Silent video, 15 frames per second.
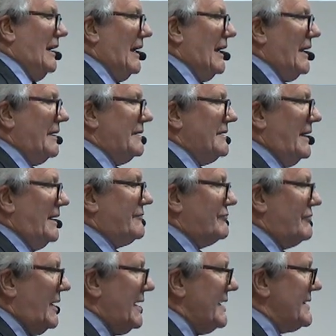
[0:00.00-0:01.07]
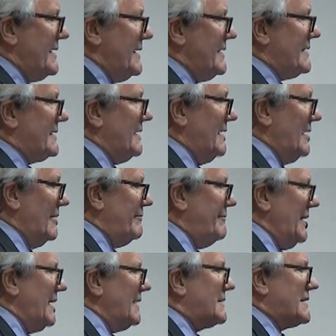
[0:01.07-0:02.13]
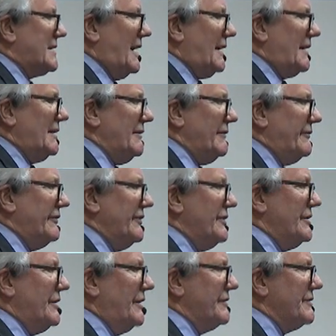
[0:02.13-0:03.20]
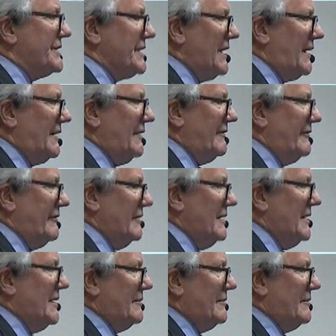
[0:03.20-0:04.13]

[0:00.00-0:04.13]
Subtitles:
And it raises a big tariff and non-tariff